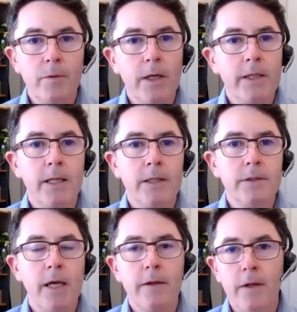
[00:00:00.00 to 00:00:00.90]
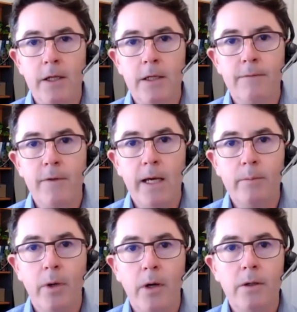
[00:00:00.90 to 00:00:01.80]
right down the south end at
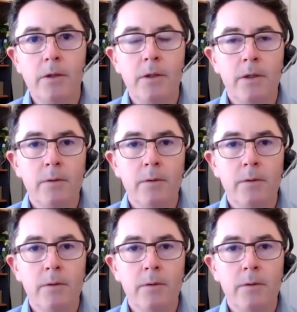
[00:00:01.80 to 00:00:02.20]
Flagpole,